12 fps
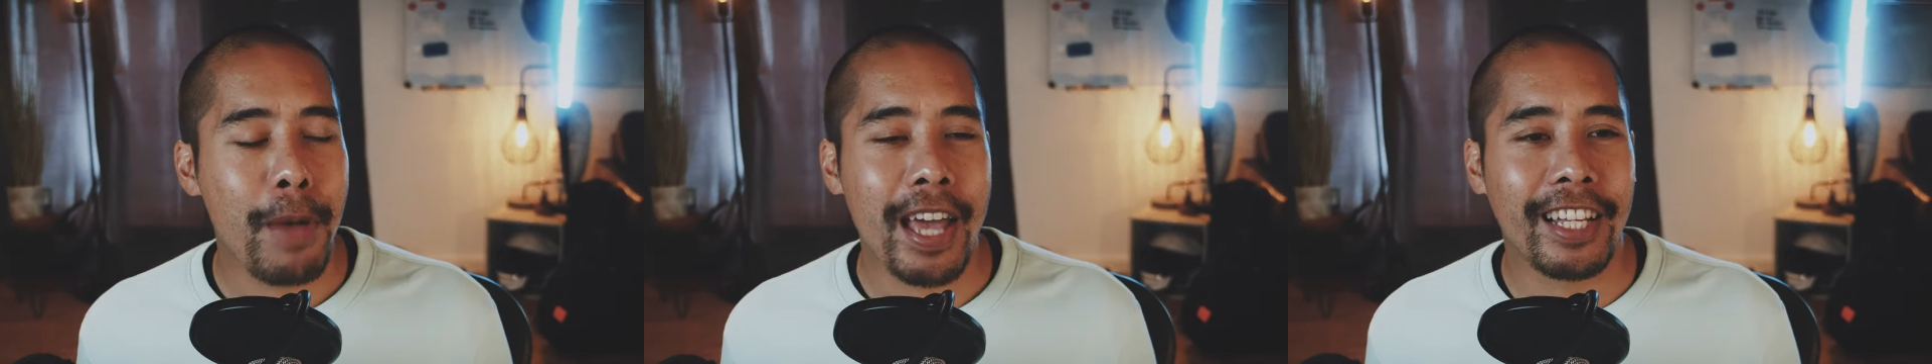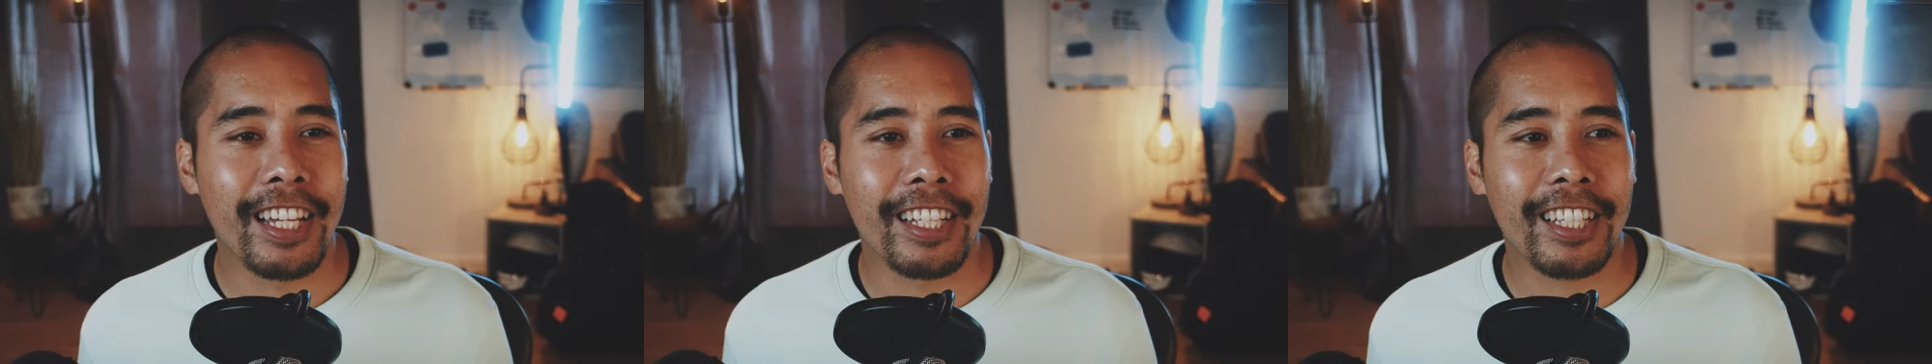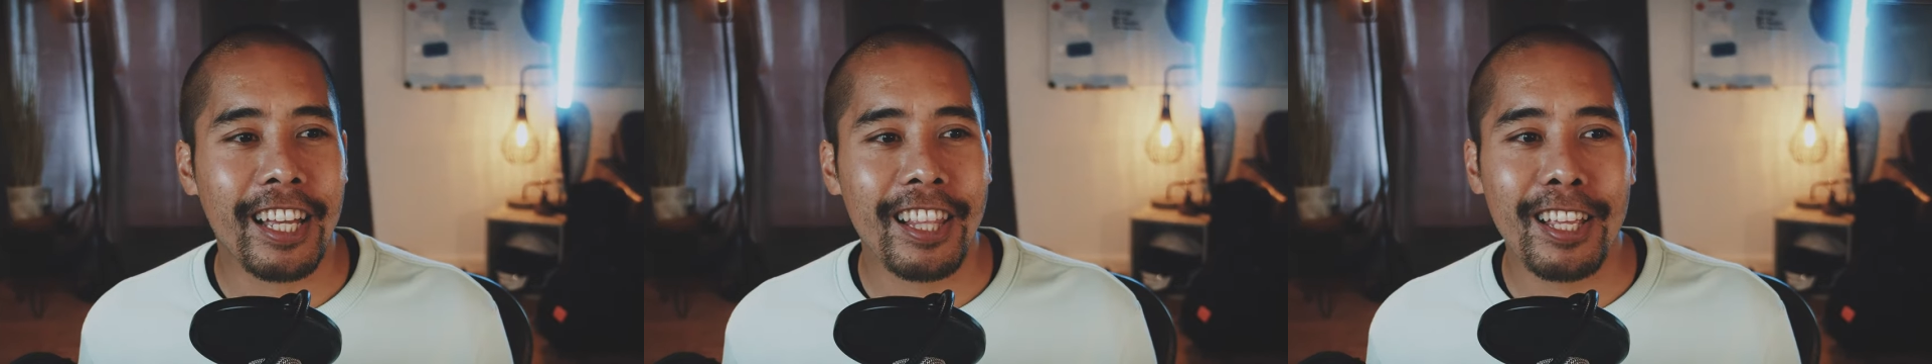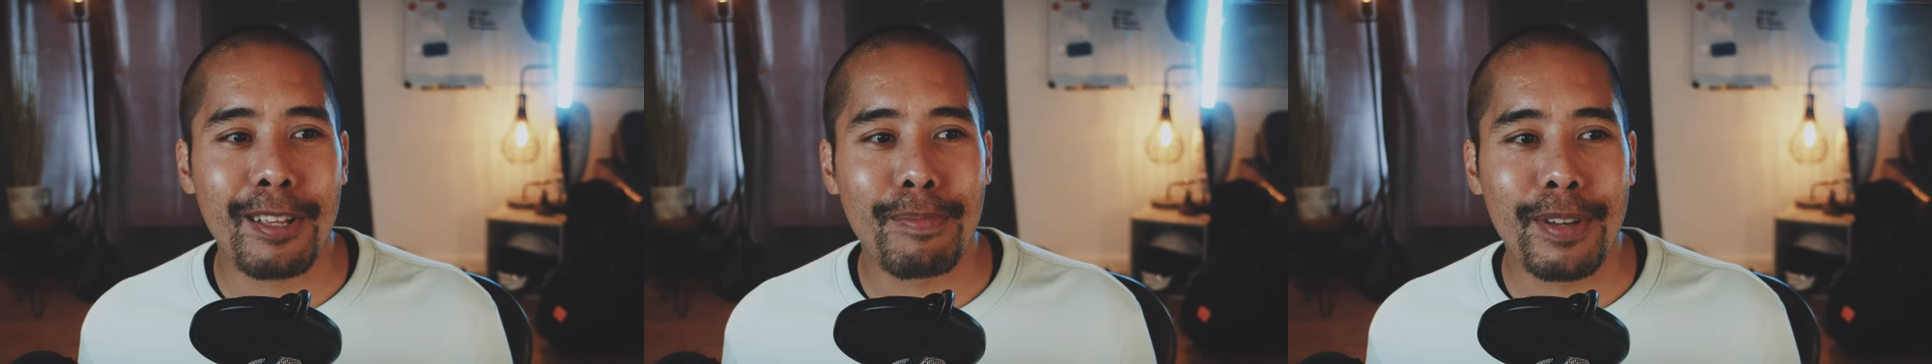make it a
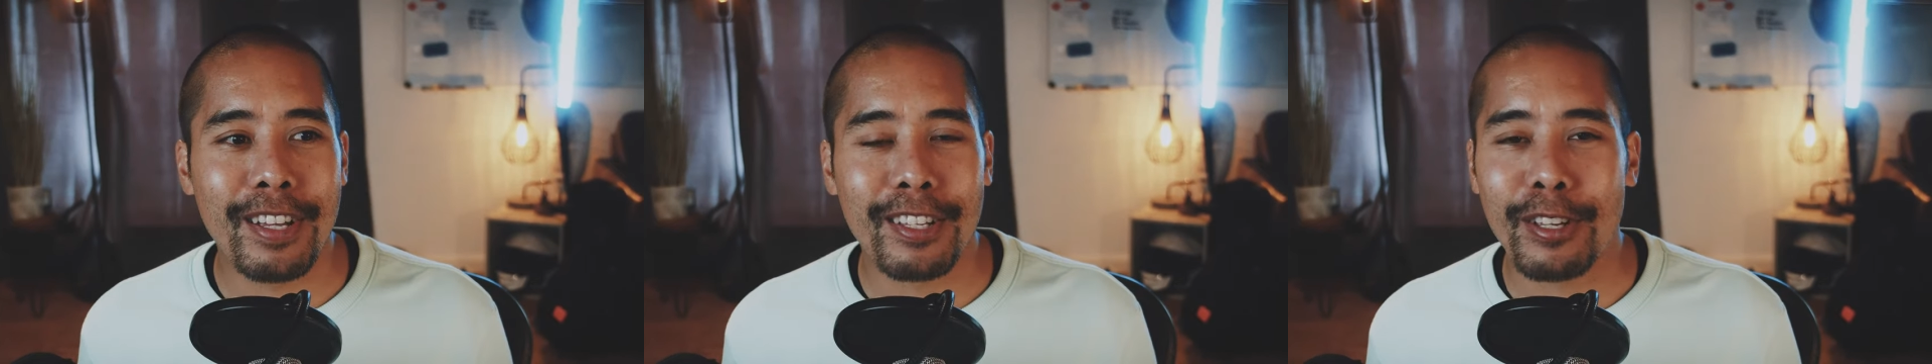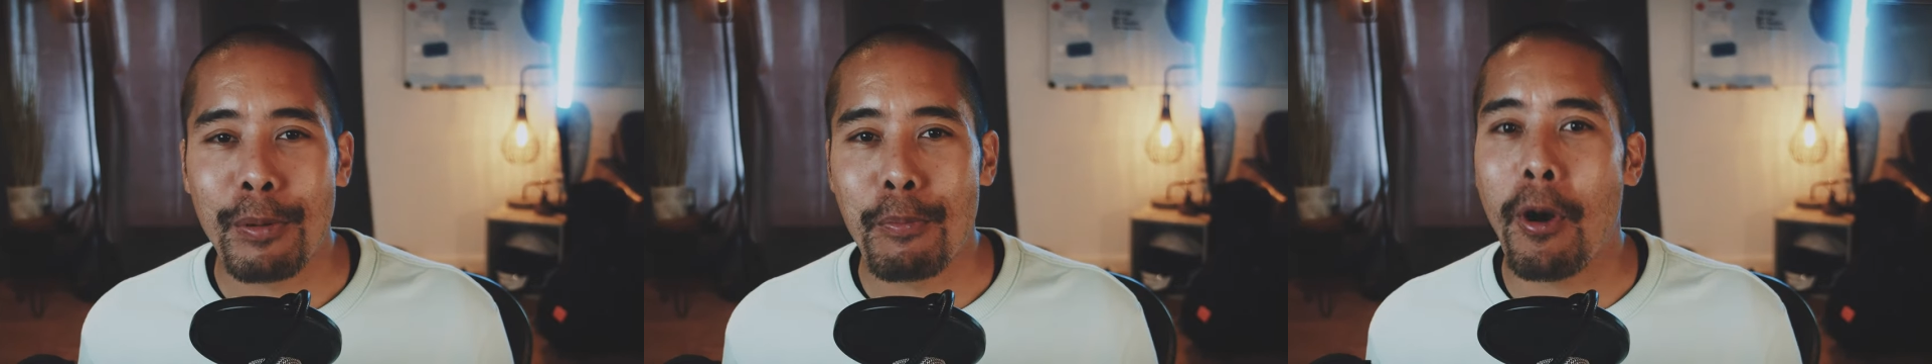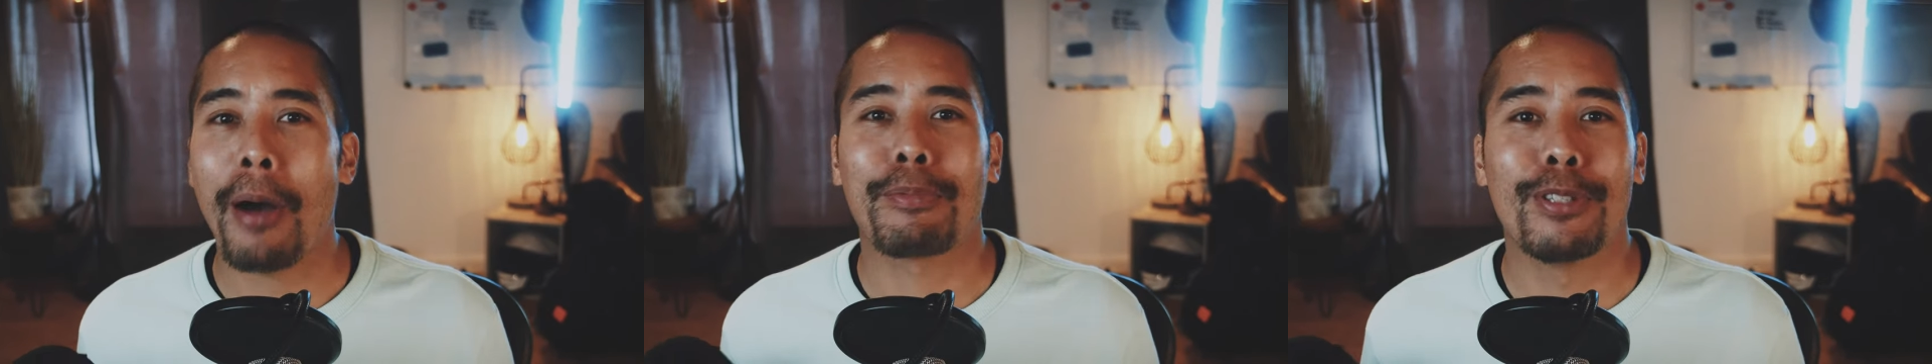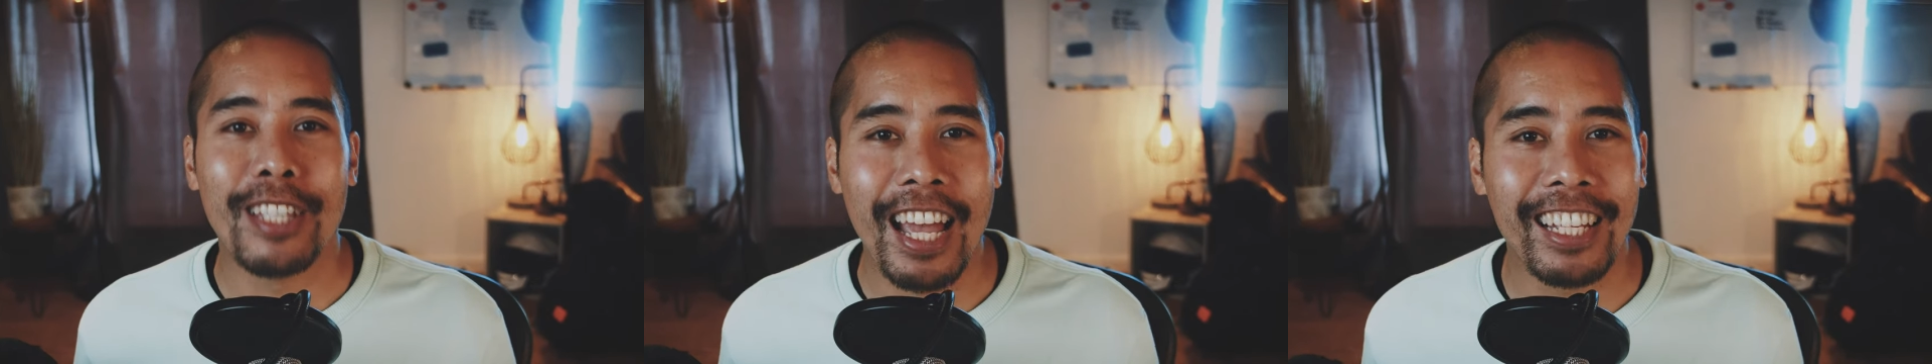little bit more up
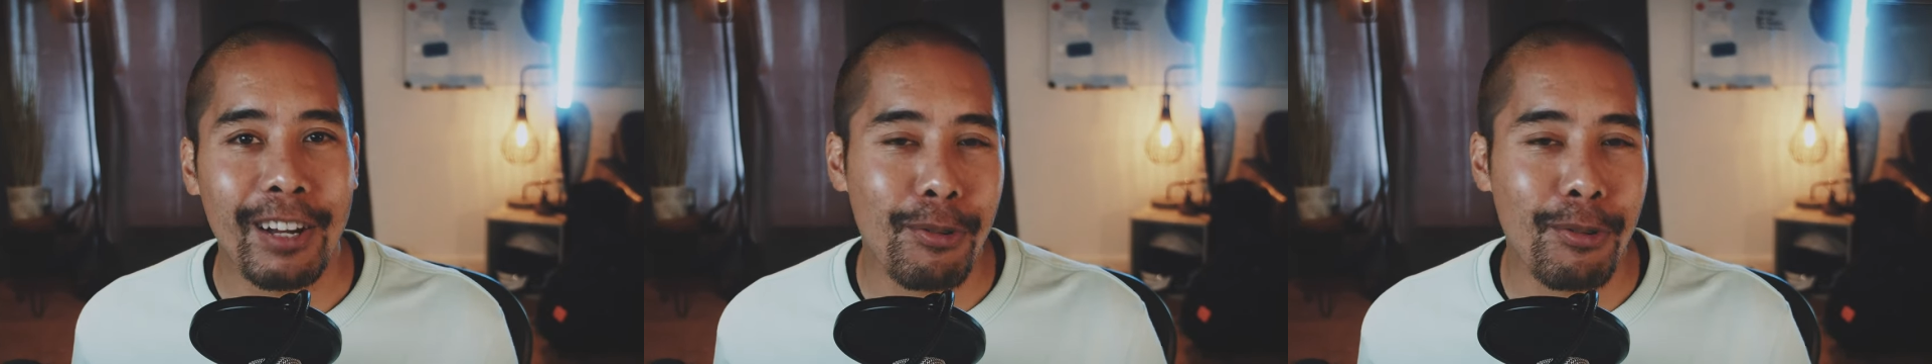to date,